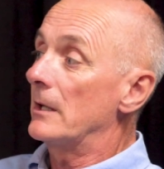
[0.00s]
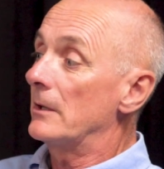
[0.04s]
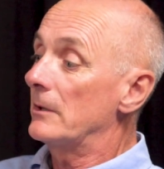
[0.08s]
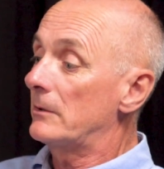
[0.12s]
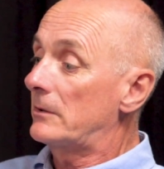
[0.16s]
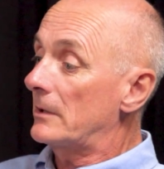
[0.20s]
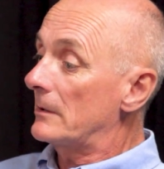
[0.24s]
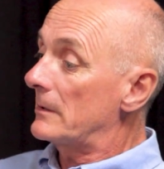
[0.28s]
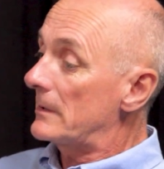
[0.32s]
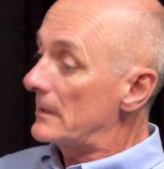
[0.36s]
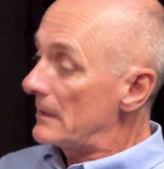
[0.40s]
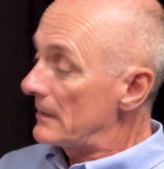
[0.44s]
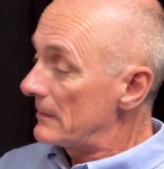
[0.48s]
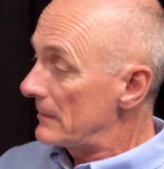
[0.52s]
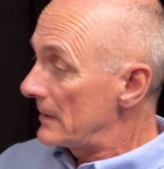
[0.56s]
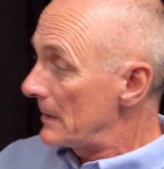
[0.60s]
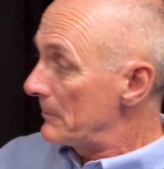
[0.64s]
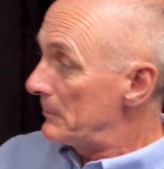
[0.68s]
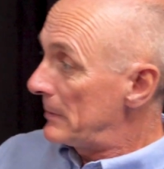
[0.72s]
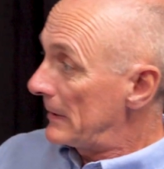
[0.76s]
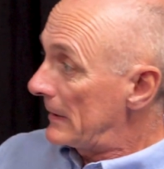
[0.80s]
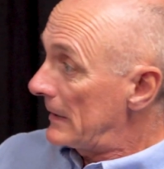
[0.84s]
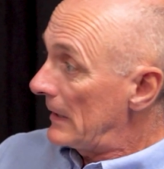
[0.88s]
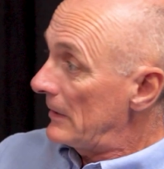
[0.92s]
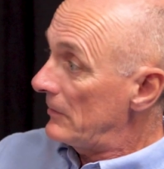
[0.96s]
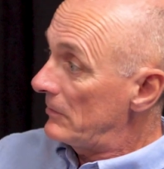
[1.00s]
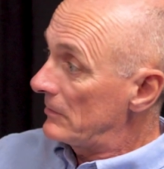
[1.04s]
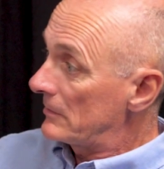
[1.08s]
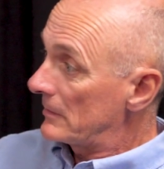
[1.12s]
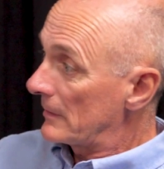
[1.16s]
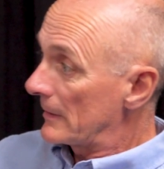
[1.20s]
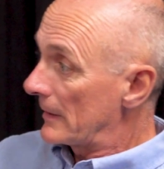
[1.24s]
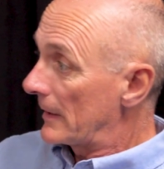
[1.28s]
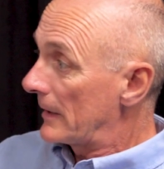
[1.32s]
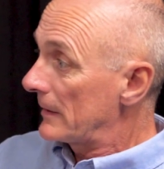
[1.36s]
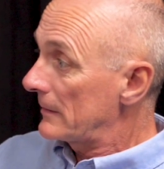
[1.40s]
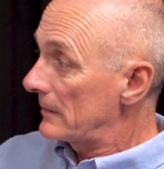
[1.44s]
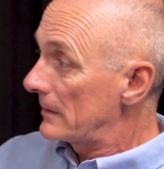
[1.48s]
So the implications
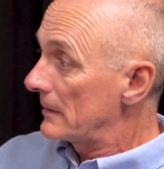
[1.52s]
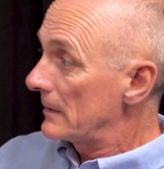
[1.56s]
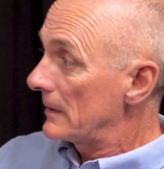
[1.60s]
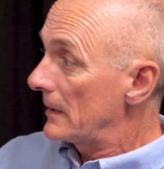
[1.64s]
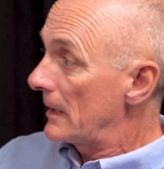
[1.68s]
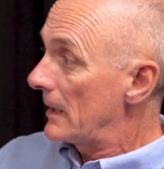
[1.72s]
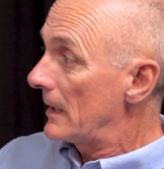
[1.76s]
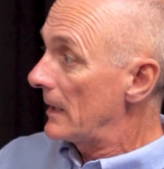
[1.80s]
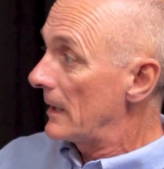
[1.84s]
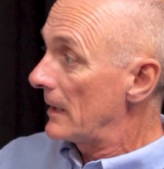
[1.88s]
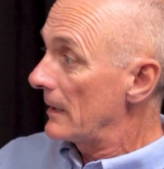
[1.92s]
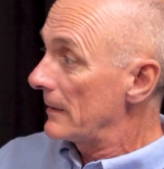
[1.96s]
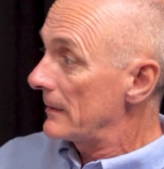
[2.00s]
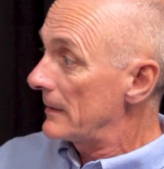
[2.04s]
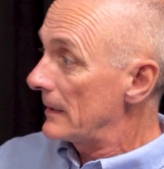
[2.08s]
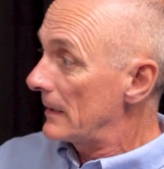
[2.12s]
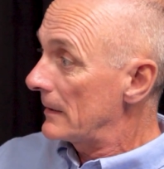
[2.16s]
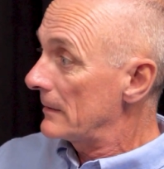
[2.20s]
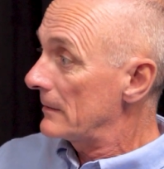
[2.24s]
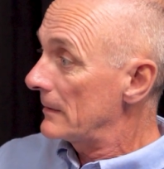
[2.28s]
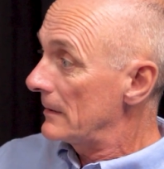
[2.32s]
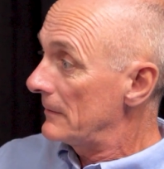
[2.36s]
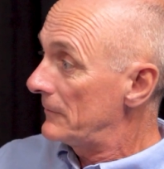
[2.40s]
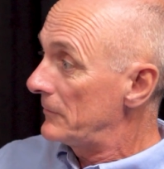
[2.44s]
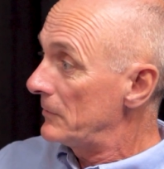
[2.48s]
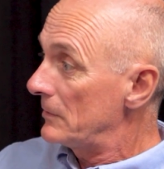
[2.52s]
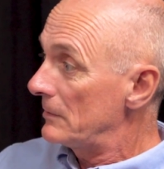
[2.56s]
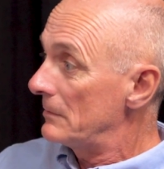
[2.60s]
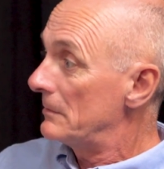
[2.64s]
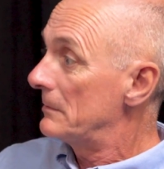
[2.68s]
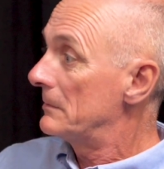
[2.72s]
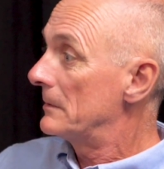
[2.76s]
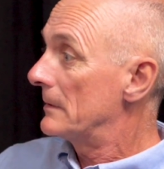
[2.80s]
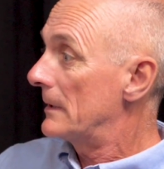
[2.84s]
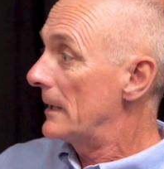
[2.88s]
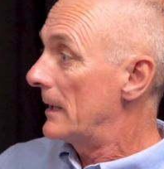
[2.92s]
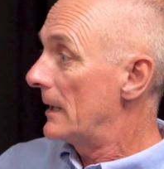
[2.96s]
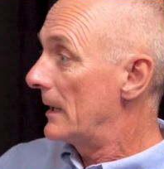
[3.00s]
of that are that if
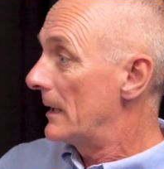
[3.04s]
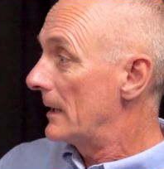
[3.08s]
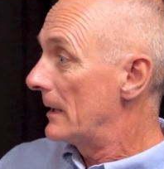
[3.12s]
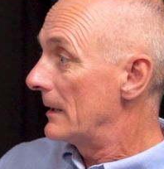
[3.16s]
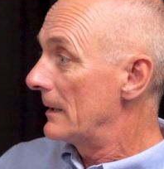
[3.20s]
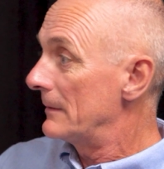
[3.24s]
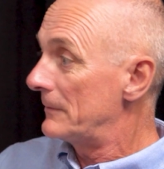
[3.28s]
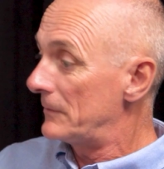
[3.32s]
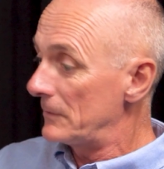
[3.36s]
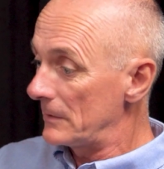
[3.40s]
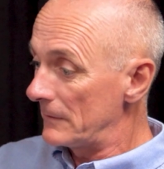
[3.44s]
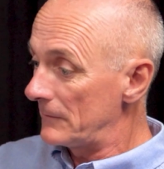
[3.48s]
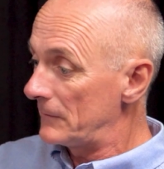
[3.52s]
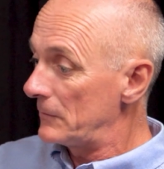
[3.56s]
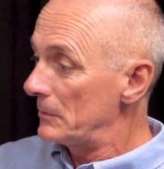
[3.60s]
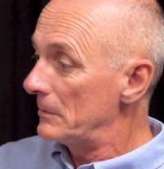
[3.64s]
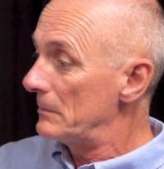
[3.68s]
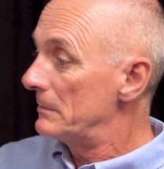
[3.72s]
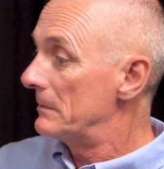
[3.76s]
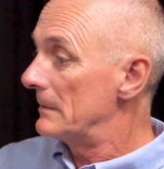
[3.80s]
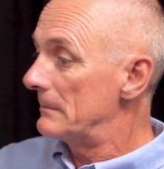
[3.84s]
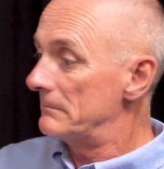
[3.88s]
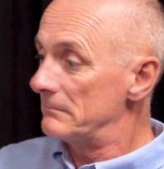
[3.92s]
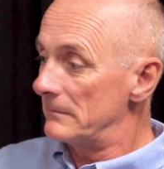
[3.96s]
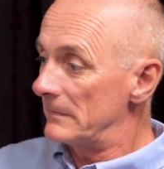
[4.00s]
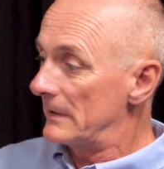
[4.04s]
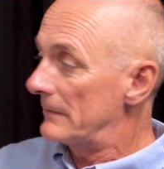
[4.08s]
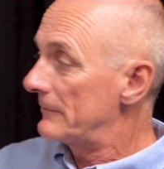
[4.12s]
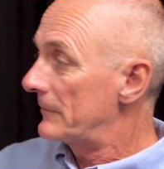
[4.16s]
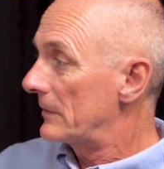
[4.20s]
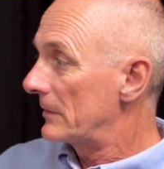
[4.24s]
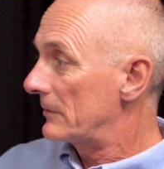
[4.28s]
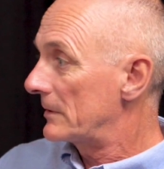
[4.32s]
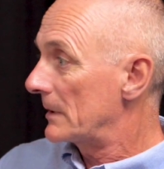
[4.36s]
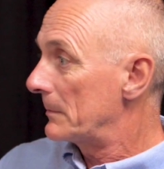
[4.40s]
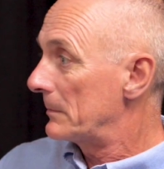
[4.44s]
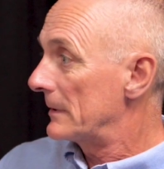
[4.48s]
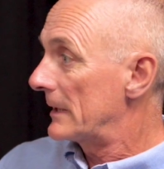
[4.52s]
you,
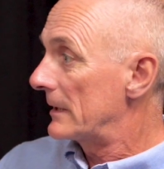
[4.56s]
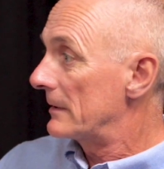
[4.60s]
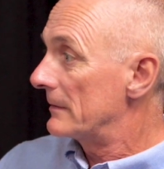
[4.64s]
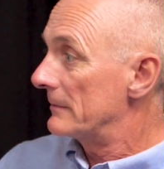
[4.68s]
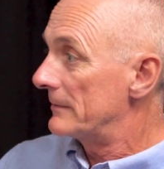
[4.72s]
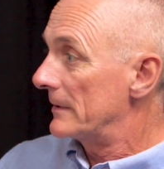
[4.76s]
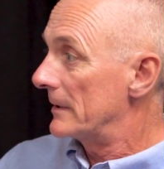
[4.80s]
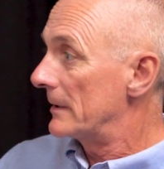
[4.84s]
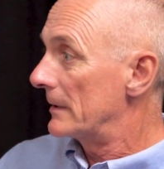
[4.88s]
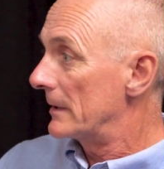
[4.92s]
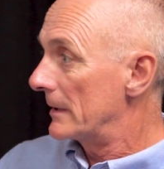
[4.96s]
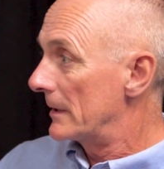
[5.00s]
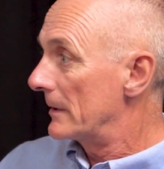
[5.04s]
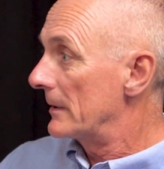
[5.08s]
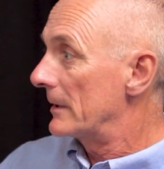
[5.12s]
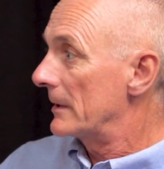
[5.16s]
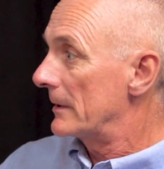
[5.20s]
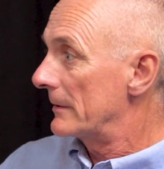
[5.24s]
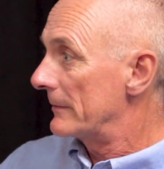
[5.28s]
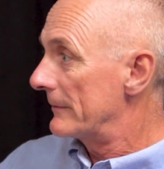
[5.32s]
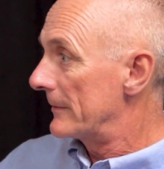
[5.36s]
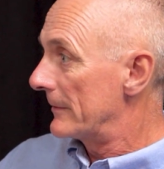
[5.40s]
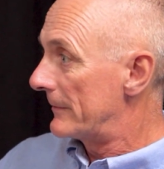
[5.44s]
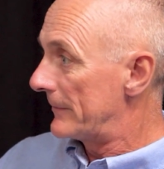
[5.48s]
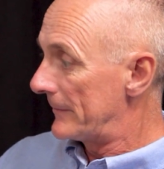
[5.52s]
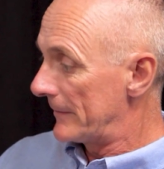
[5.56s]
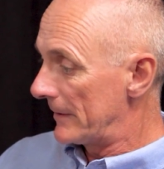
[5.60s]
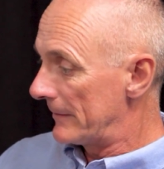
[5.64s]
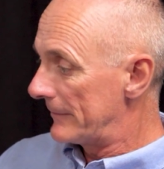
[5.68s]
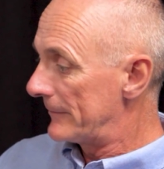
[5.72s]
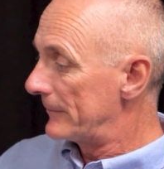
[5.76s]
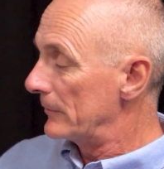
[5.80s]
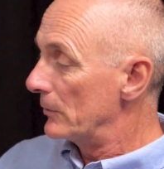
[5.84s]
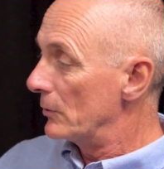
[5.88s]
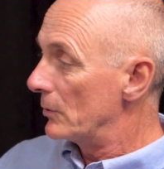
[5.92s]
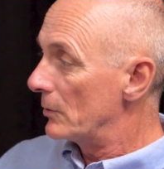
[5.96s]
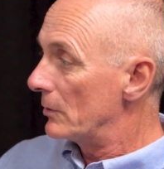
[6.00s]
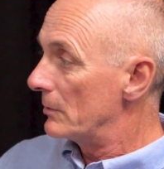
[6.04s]
for example, had a
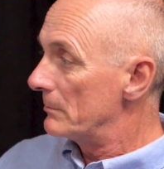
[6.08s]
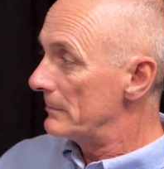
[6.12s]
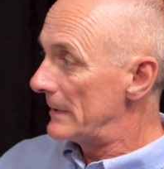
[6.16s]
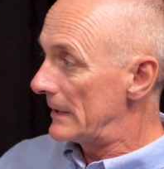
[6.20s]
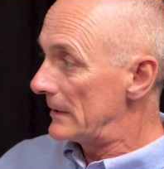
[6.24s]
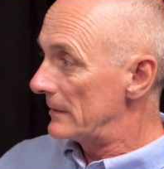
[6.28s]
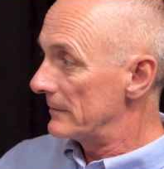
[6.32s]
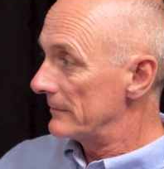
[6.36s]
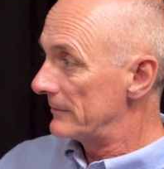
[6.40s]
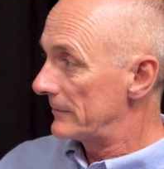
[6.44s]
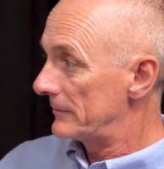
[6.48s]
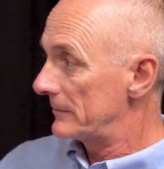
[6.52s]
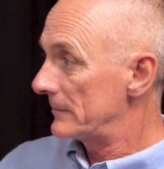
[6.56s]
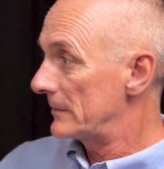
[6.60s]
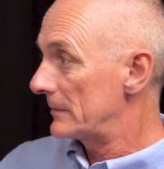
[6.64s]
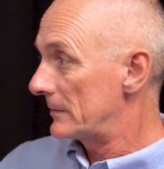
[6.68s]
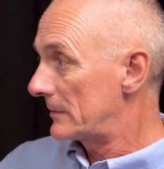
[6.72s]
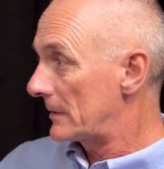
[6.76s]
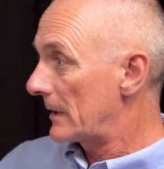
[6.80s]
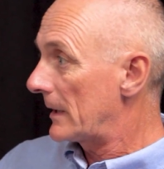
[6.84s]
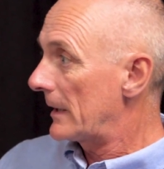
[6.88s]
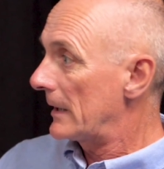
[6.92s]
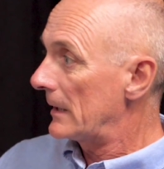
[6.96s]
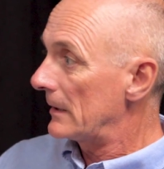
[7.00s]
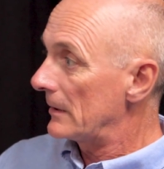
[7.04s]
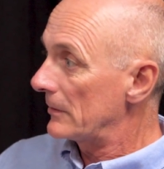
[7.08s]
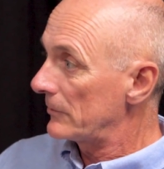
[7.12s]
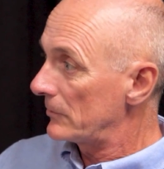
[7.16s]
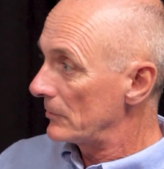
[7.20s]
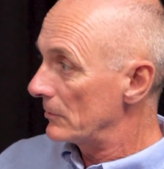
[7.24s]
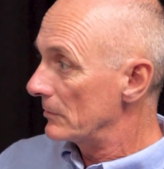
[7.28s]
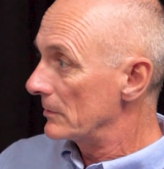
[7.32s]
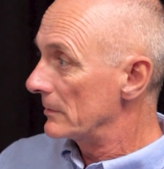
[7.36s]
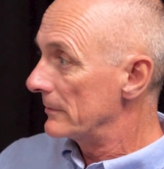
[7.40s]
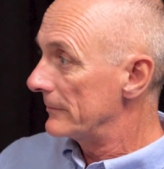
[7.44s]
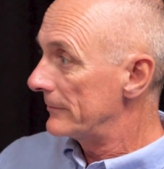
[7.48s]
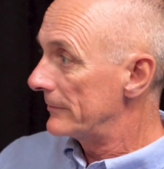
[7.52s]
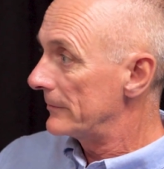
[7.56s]
floor made of tiles
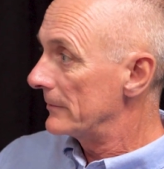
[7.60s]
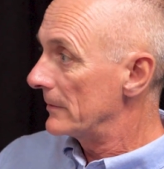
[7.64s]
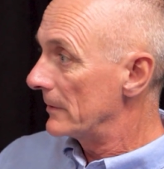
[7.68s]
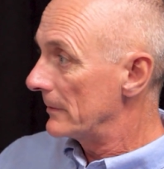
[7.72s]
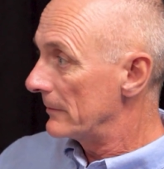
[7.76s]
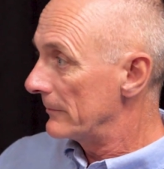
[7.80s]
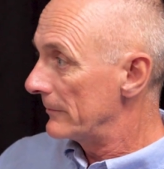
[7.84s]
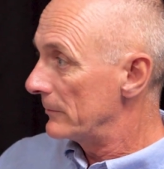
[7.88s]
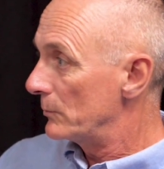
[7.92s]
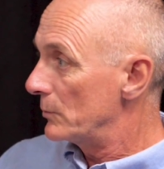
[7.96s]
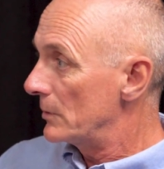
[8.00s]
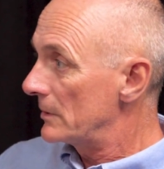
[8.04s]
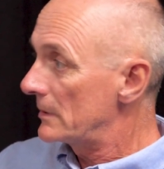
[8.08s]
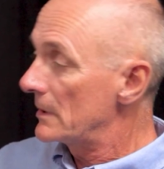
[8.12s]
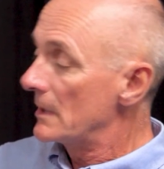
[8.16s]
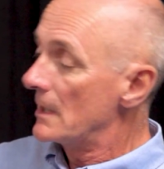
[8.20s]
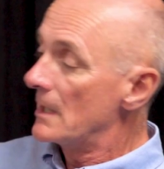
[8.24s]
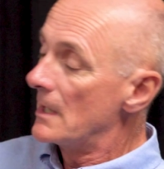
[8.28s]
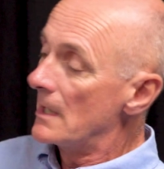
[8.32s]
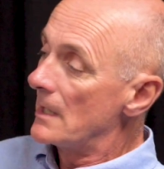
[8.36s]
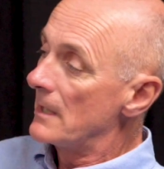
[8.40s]
or of wood,